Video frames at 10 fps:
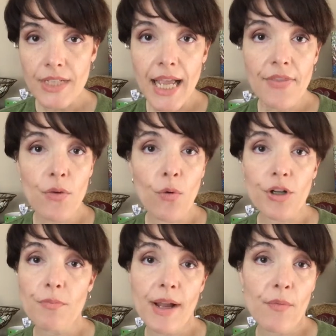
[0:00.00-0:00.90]
and then
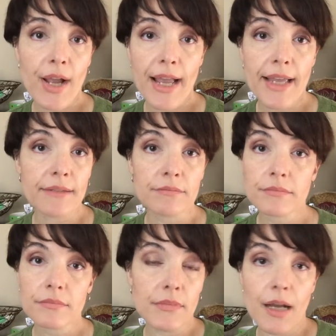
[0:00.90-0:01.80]
worked my way
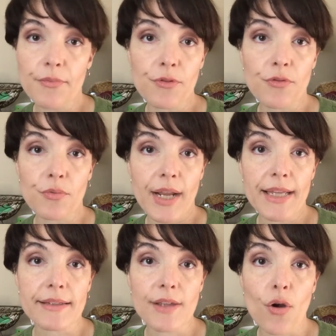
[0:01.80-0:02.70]
up through the
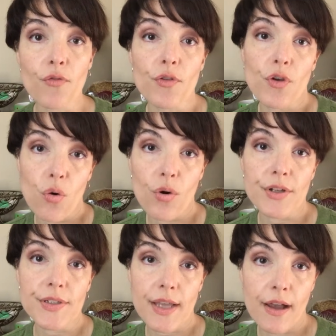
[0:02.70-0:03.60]
ranks over the
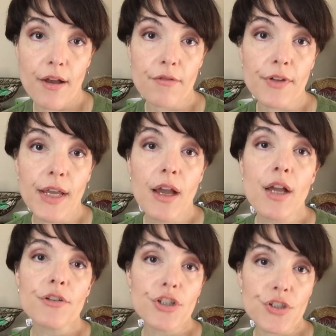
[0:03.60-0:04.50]
course of
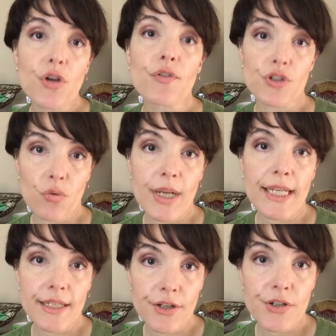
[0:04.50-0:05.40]
just over
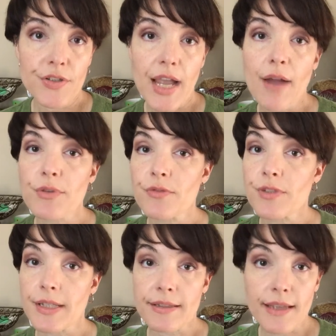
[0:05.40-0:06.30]
20 years. I was
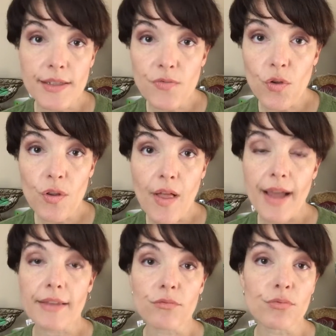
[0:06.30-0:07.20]
successful.
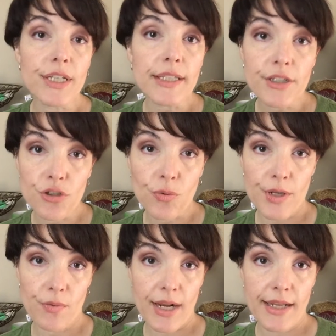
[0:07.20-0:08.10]
I really
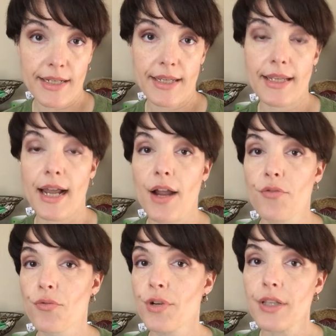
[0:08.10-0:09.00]
enjoyed what I did. I
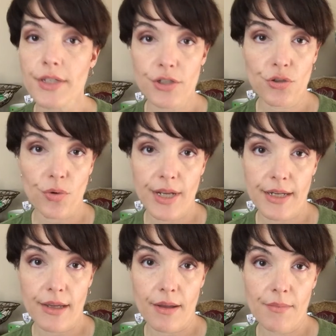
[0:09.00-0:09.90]
really enjoyed
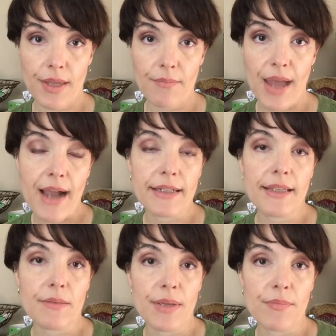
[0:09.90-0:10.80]

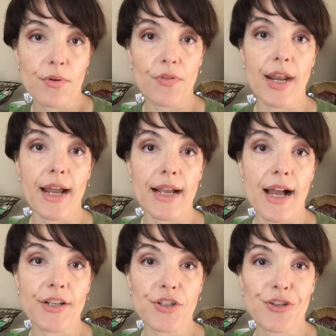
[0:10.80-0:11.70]
impacting the people that I
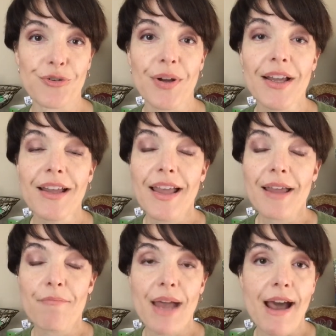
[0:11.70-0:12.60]
got to
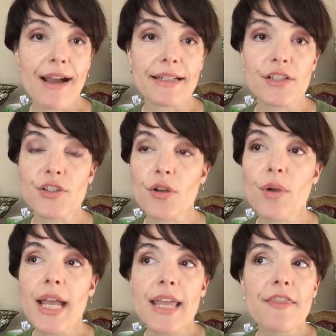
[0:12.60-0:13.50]
impact. And so
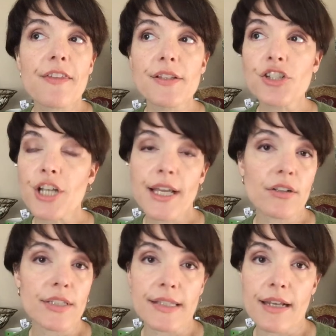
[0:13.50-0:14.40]
this
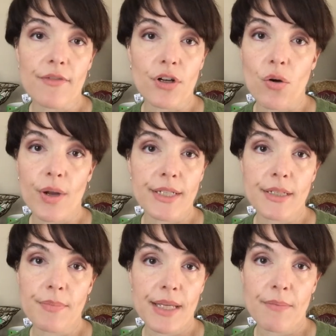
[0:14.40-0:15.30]
channel is never going
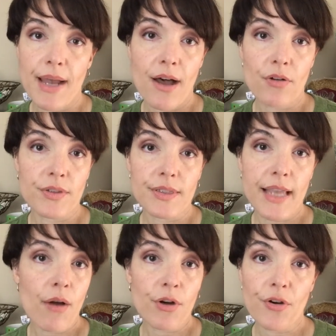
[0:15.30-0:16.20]
to be about
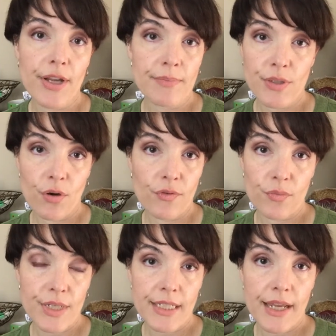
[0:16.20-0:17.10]
sour grapes over
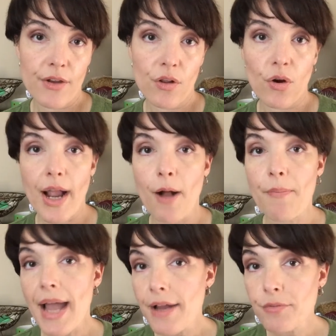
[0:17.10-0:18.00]
retail or how
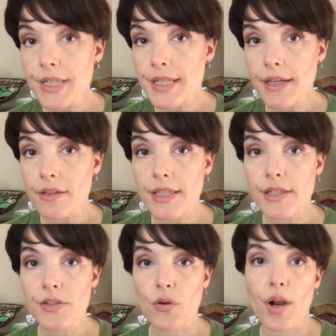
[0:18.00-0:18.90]
bad retail
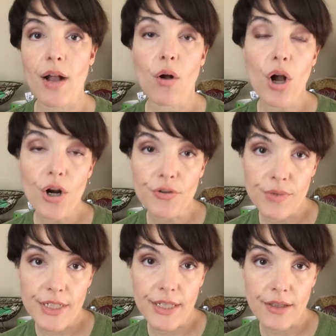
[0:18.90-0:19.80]
is or how hard
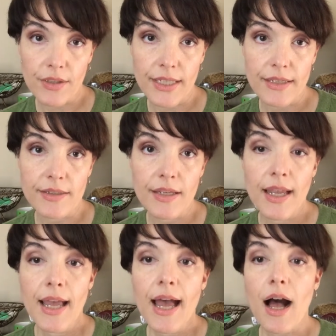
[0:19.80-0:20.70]
retail is.
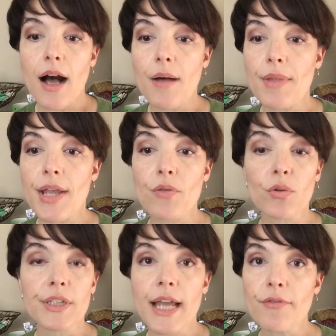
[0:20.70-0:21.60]
And it
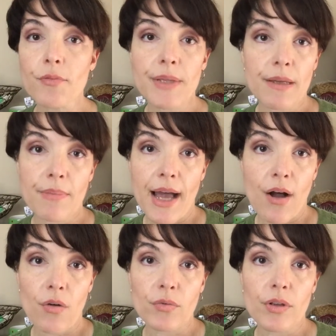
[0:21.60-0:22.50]
will never be
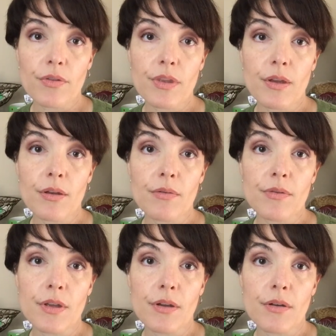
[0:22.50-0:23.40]
about
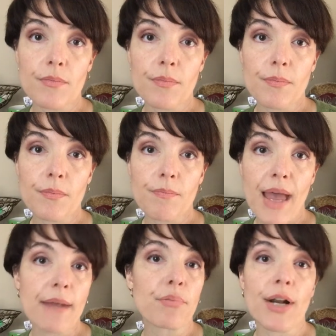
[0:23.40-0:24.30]
the
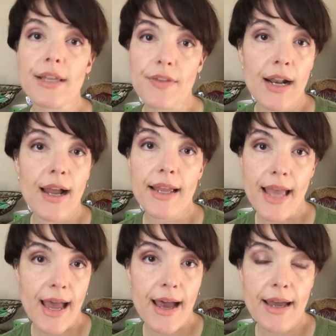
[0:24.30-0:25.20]
bad break that I
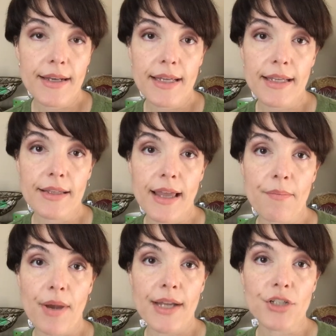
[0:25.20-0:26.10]
had in that
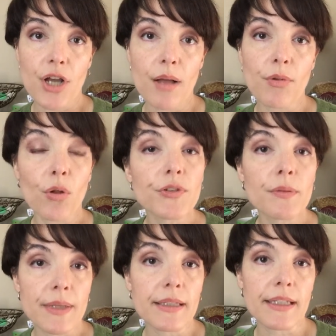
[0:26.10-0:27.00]
my job
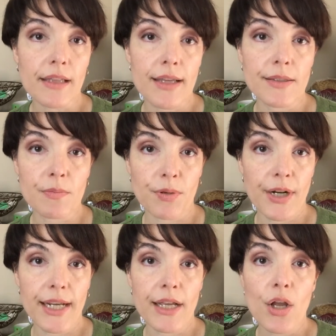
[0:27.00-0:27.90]
ultimately last
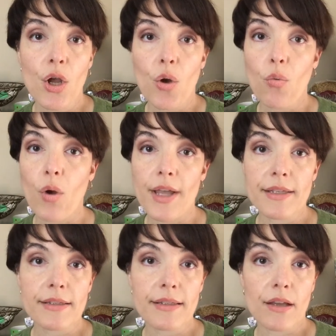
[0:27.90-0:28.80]
spring
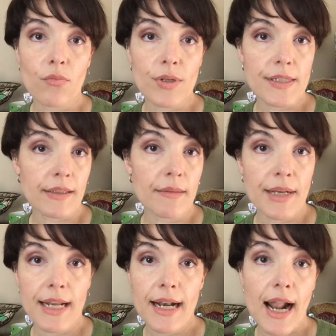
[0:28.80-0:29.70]
was
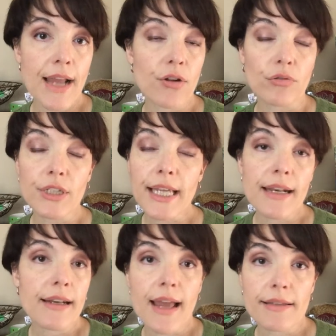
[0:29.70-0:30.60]
eliminated. I don't look at
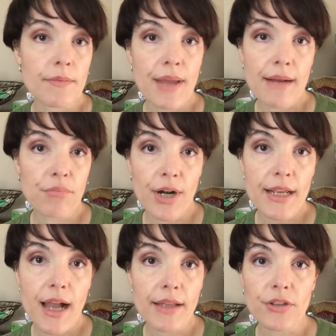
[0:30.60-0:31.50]
it as a bad
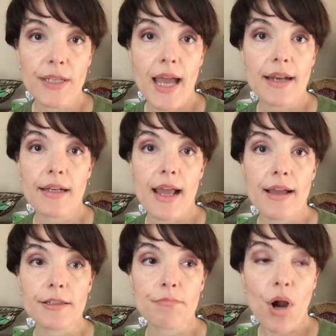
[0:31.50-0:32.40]
break. I look at it
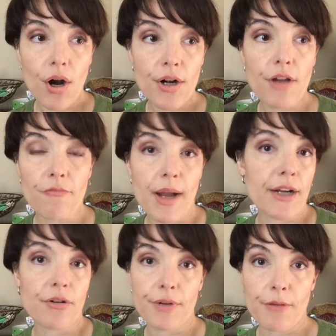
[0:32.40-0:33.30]
as part of my
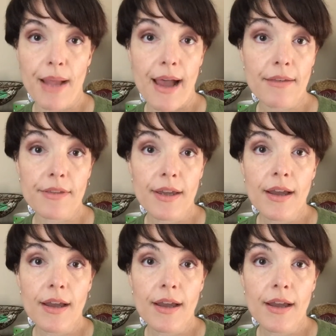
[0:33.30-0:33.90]
career path.